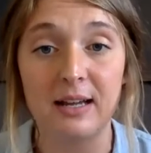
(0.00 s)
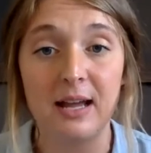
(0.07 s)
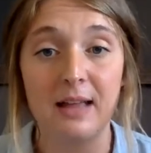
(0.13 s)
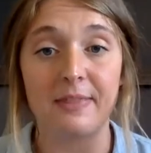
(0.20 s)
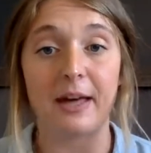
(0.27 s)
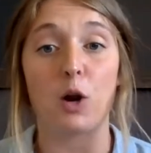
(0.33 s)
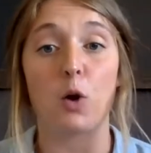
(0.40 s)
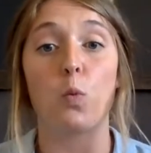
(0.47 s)

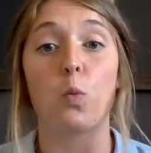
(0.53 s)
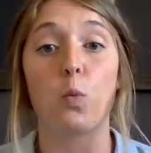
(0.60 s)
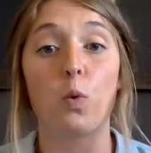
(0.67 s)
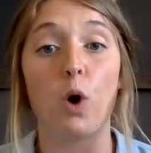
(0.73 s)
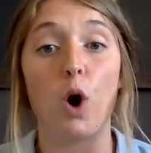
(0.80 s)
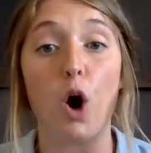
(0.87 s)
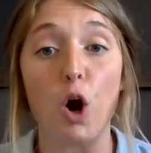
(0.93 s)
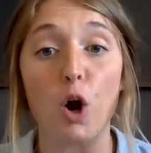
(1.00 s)
that
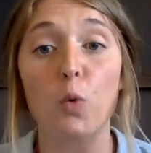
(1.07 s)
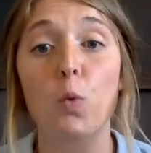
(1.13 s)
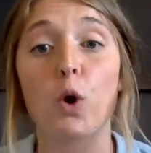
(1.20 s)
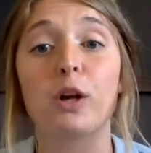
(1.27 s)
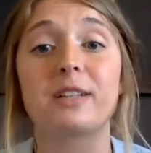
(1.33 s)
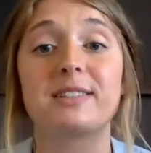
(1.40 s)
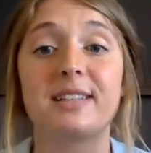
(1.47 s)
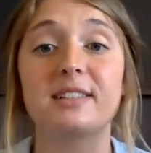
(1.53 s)
our
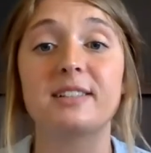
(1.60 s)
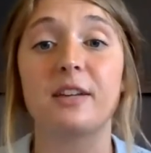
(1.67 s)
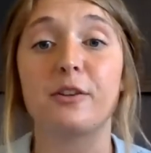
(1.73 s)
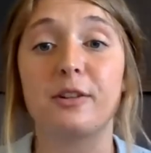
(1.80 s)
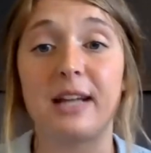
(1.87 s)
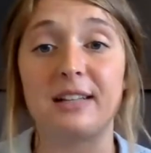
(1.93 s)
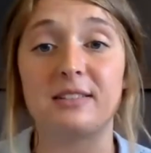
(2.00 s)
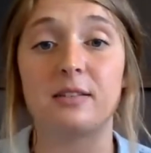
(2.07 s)
work 6 other
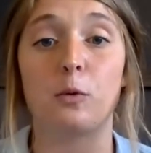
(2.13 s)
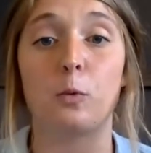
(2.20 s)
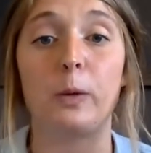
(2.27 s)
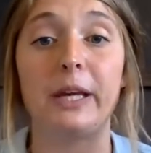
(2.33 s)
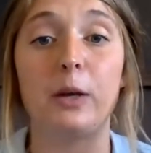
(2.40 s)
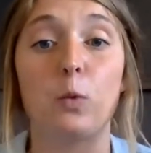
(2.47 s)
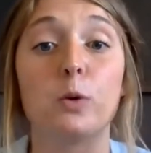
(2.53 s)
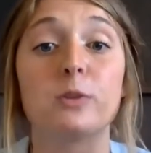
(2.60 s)
days of the
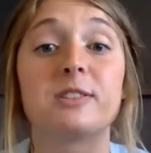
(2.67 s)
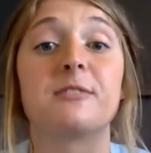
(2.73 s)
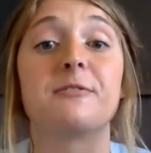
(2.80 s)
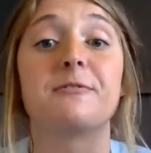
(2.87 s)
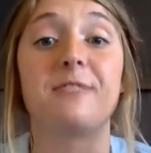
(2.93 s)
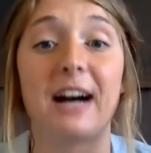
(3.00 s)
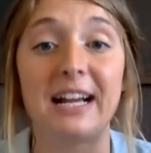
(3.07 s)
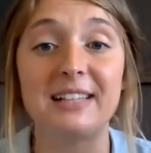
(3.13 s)
week will
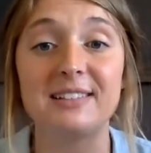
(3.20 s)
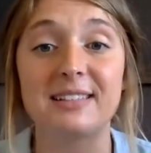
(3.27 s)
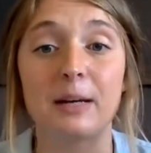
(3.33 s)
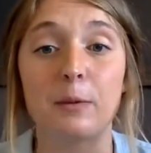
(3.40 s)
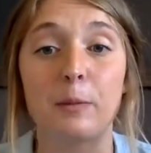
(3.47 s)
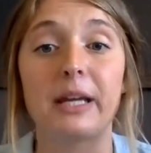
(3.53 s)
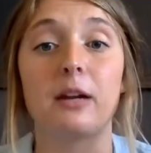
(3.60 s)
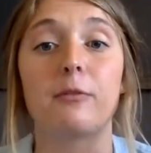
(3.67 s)
suffice
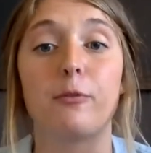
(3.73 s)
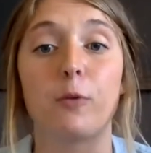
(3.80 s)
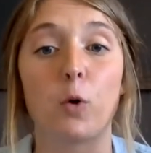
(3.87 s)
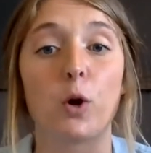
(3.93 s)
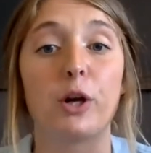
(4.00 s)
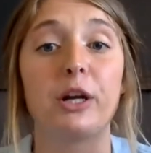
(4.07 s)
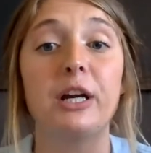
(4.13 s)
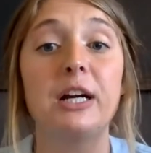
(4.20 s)
and we can
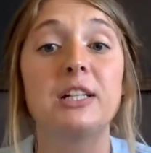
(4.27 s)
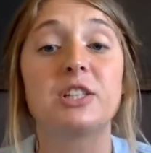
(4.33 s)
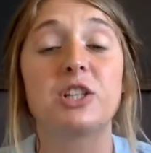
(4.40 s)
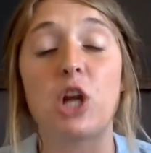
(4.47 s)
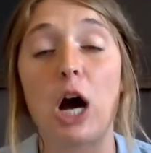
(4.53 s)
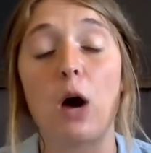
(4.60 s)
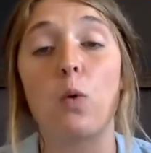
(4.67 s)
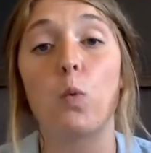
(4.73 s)
afford to
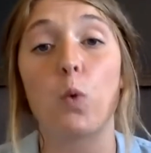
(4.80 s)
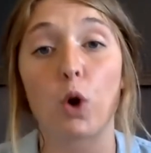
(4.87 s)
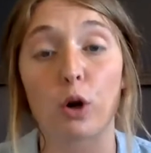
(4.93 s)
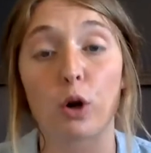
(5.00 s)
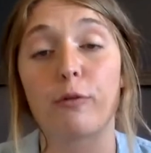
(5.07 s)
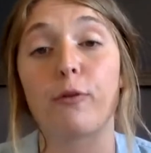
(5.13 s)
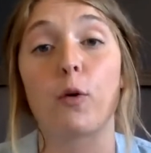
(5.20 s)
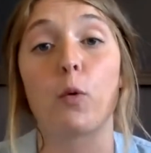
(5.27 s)
not
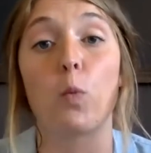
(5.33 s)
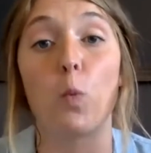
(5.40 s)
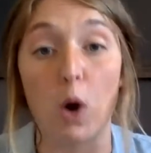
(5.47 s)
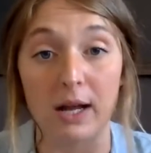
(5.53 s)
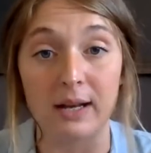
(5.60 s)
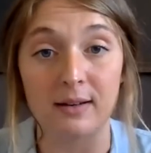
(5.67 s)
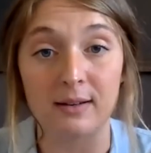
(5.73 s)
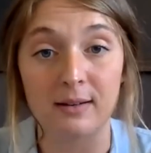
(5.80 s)
work for
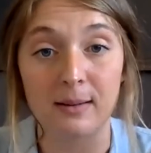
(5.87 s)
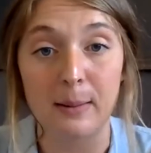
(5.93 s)
one.